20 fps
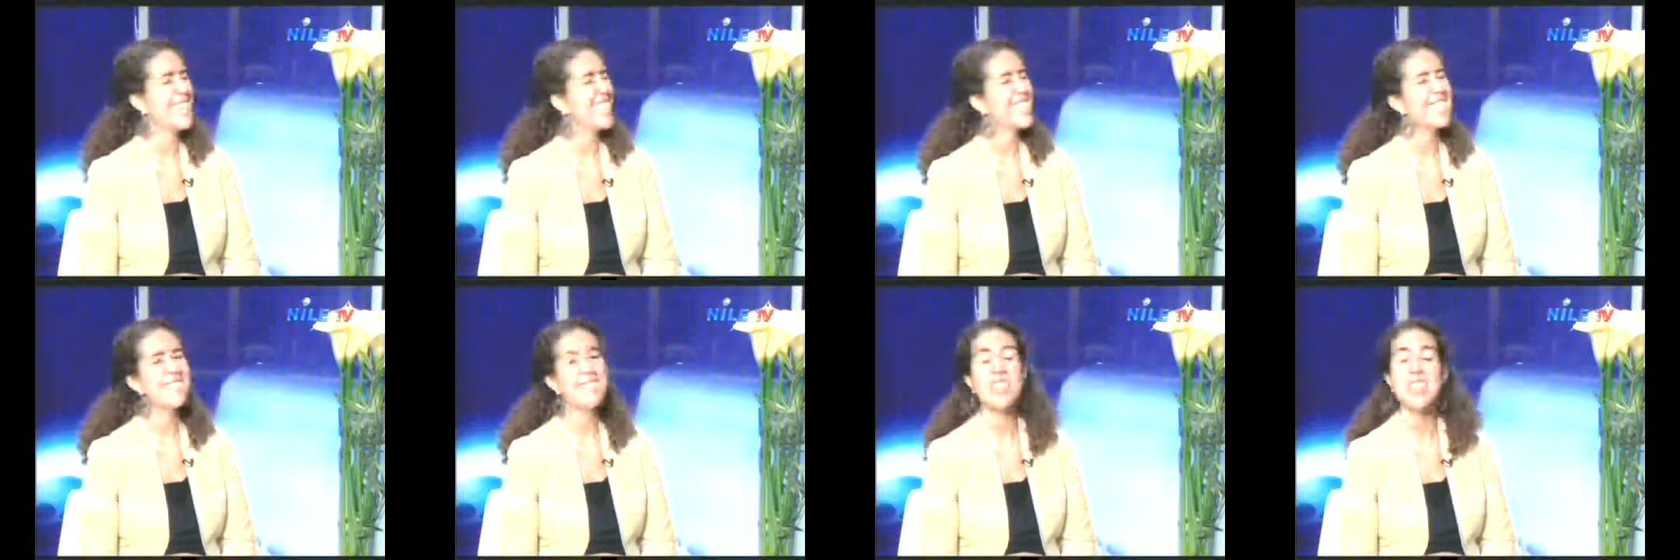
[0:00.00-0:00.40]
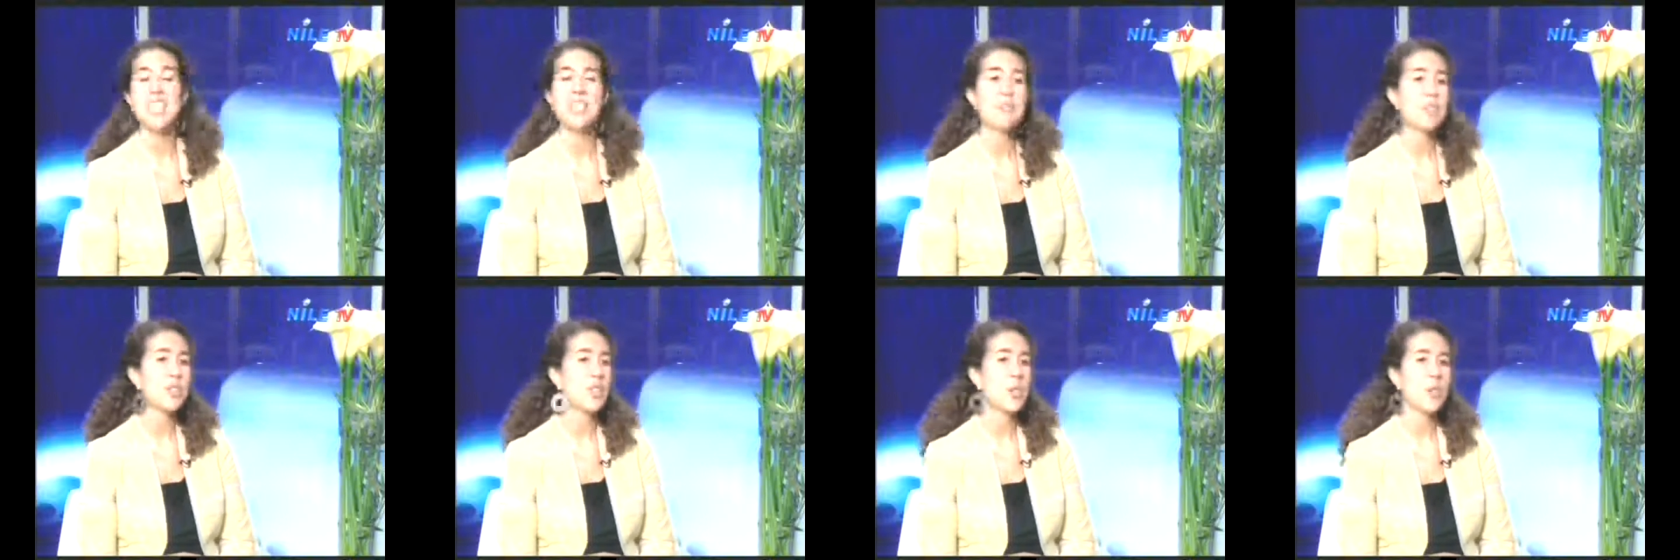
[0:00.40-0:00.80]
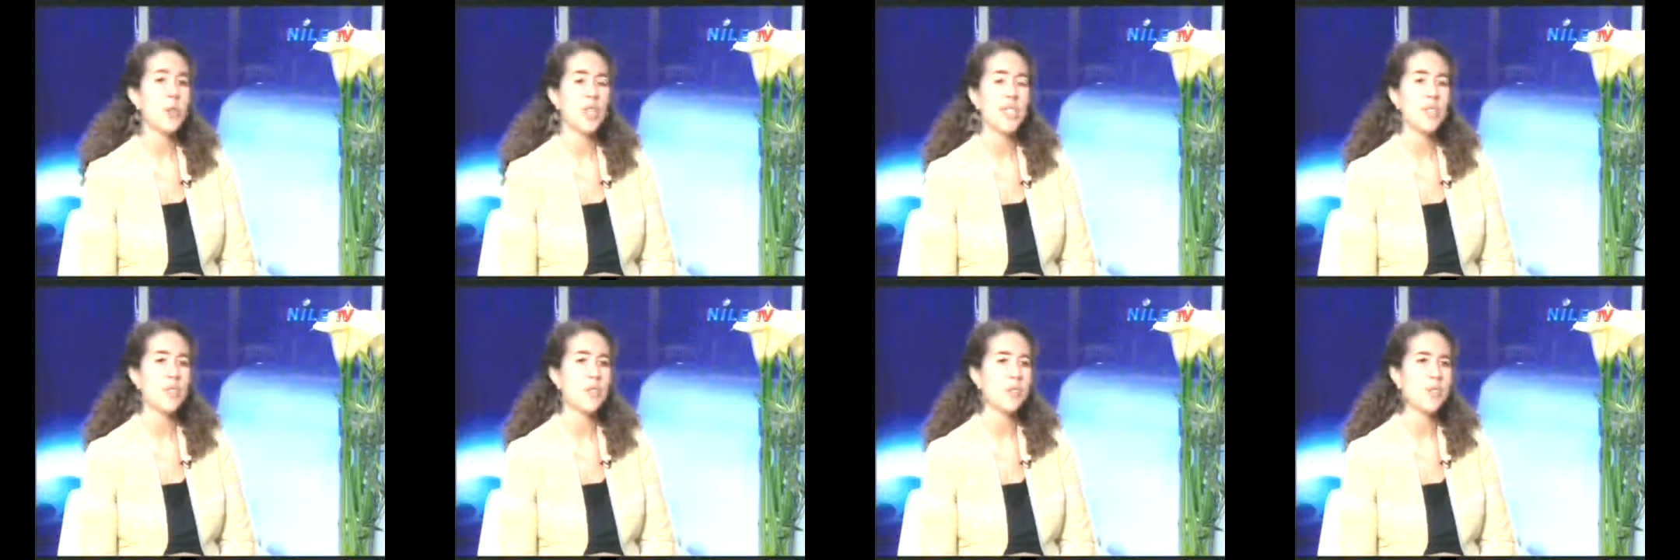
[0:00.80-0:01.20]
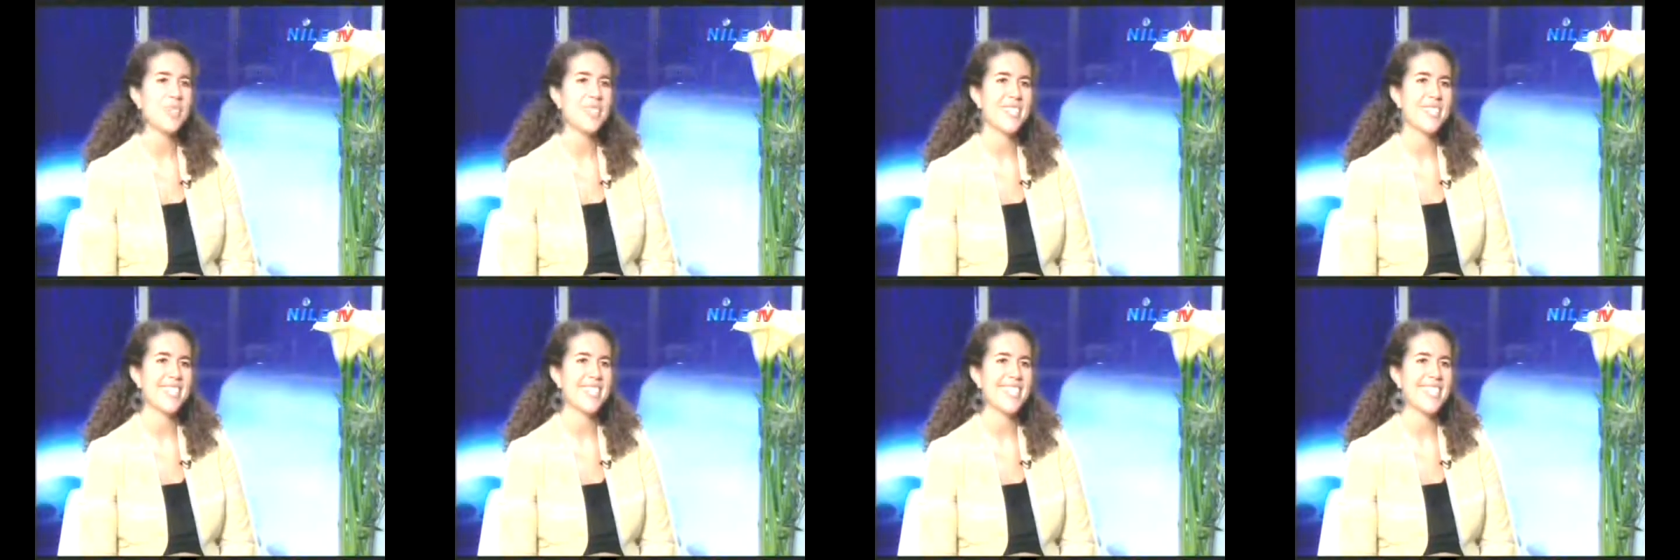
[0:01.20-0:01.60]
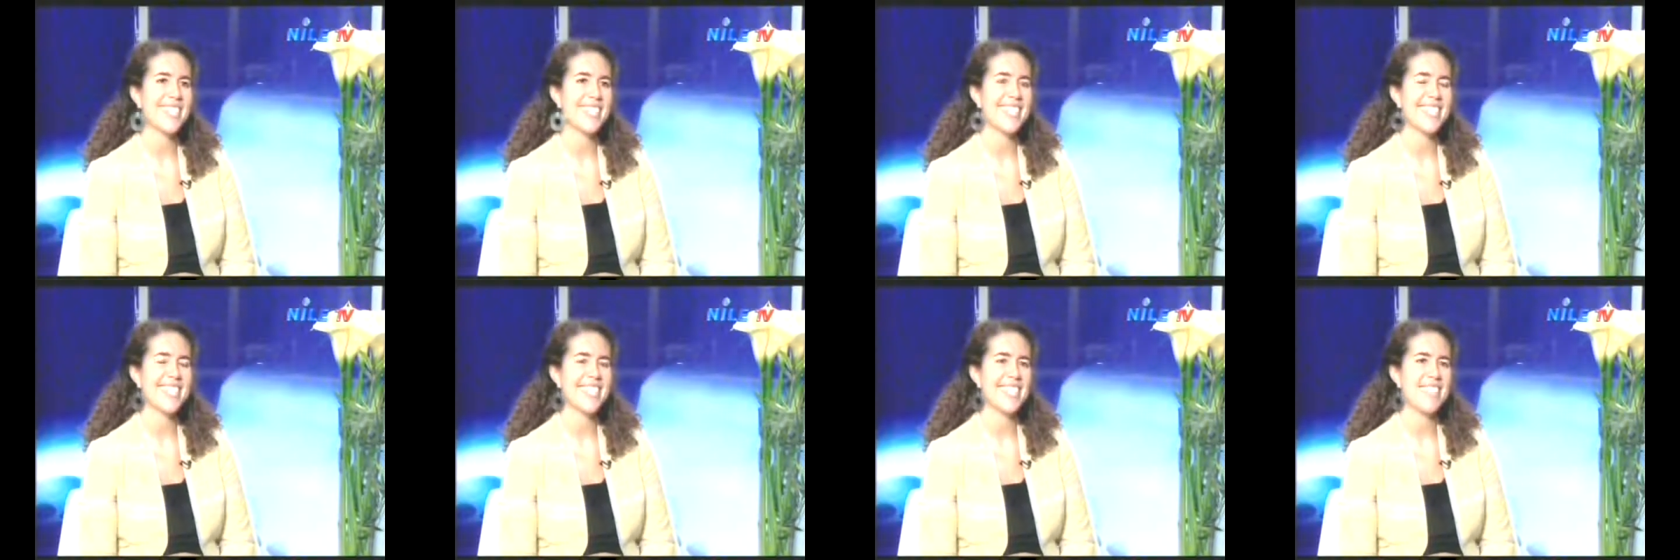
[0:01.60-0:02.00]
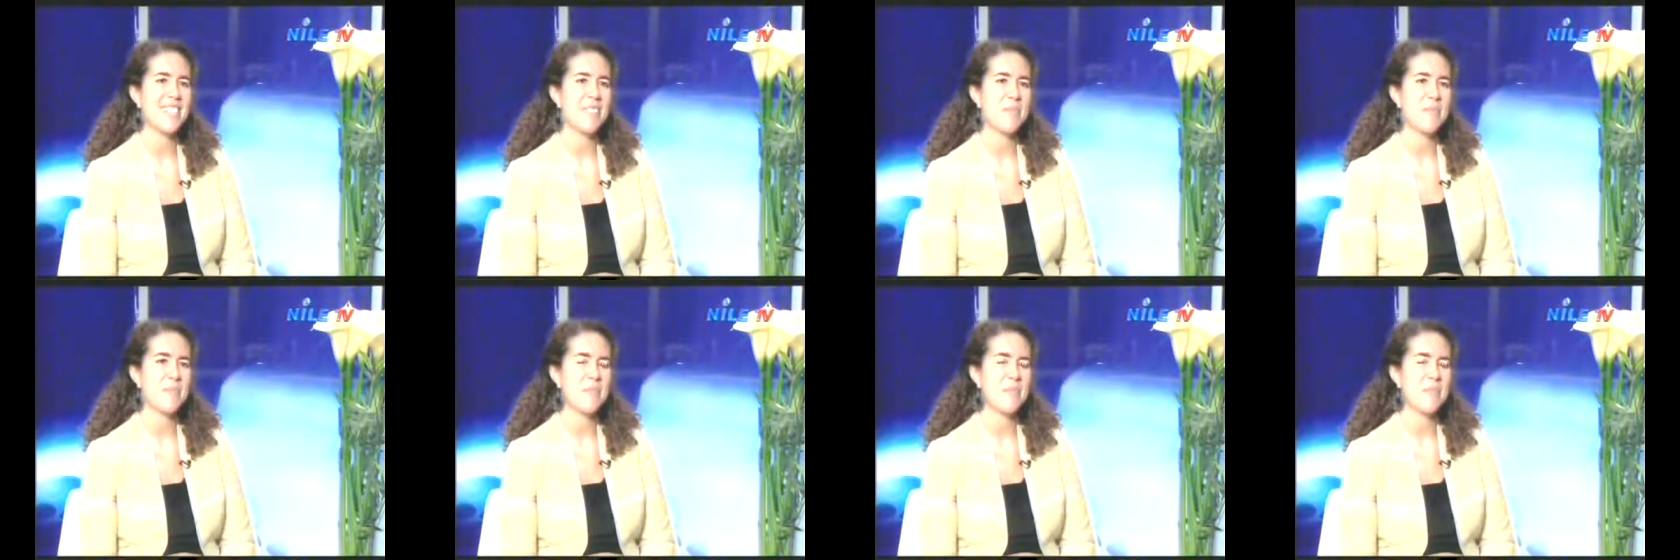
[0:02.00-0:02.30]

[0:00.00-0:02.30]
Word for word: it's a very difficult question because um,